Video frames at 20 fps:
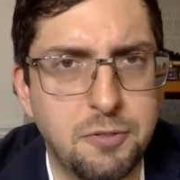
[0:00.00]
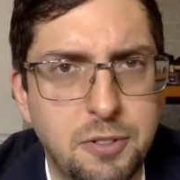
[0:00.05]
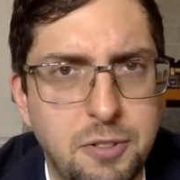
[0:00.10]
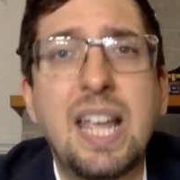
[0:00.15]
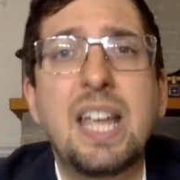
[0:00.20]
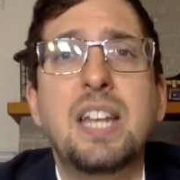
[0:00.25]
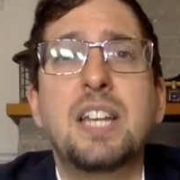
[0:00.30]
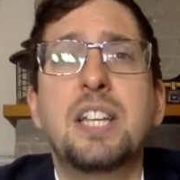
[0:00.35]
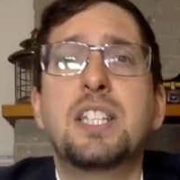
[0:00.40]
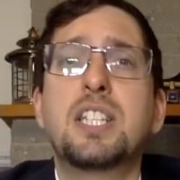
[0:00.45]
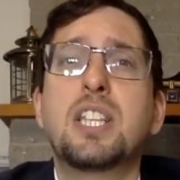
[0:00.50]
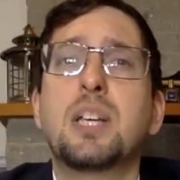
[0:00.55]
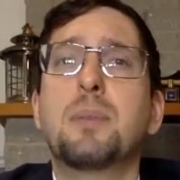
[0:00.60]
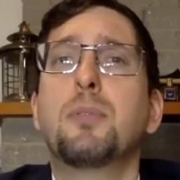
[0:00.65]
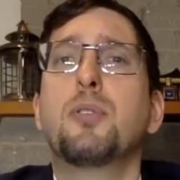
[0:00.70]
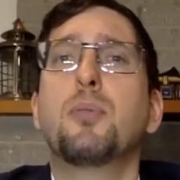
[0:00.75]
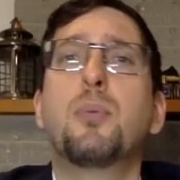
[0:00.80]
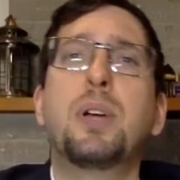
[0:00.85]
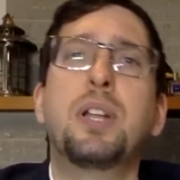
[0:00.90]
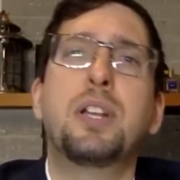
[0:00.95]
In the
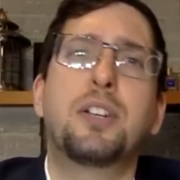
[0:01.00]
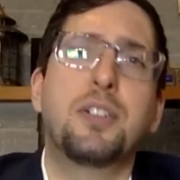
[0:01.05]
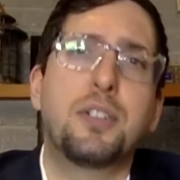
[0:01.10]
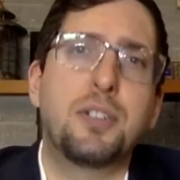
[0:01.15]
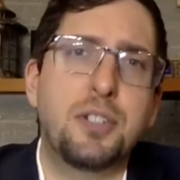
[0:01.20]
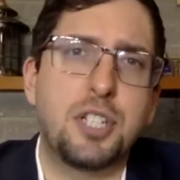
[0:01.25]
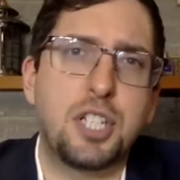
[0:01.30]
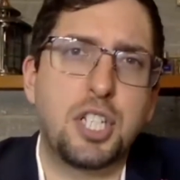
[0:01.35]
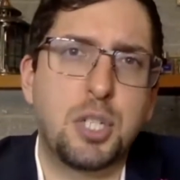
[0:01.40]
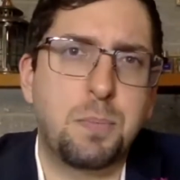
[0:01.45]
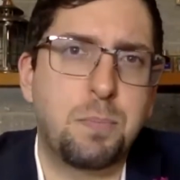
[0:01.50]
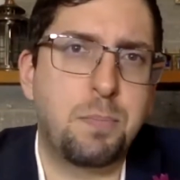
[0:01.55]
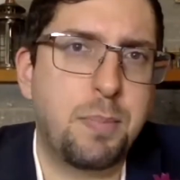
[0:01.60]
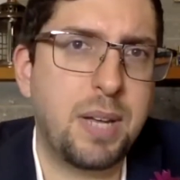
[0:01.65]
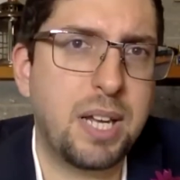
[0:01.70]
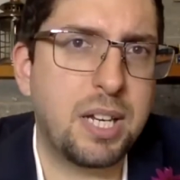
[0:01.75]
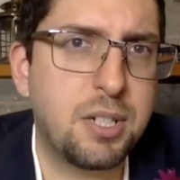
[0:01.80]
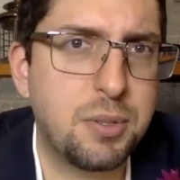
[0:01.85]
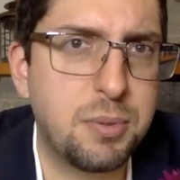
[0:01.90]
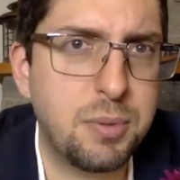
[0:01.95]
summer winter
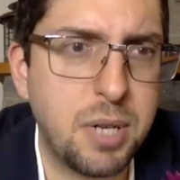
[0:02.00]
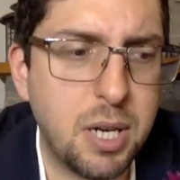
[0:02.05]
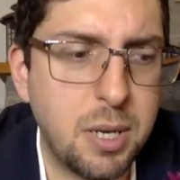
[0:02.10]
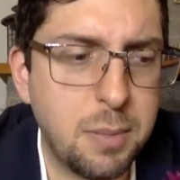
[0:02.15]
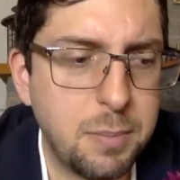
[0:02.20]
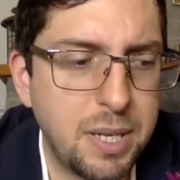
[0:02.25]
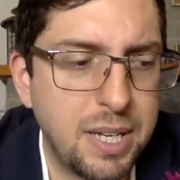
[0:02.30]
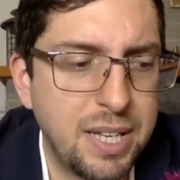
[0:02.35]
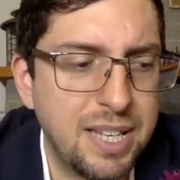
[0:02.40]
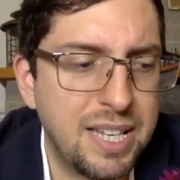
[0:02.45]
spectrum,